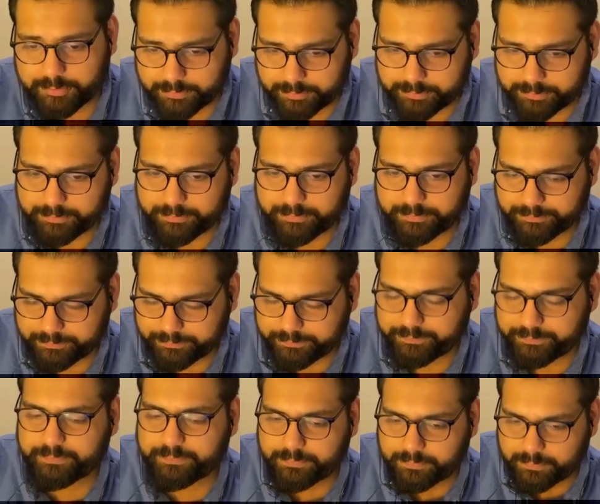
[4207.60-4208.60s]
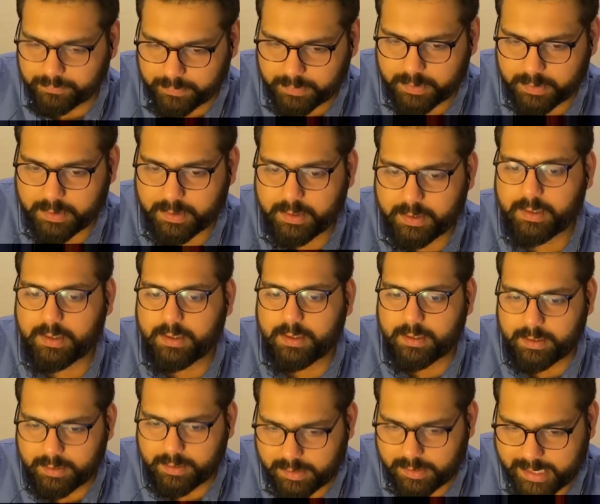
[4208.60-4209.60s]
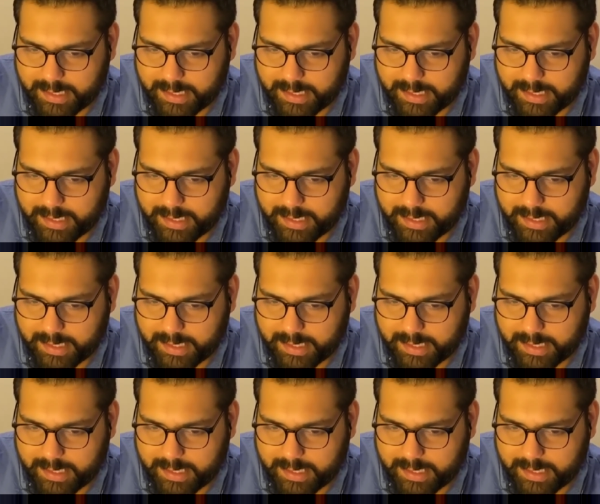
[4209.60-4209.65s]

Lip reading: to use it to enrich the thorium. So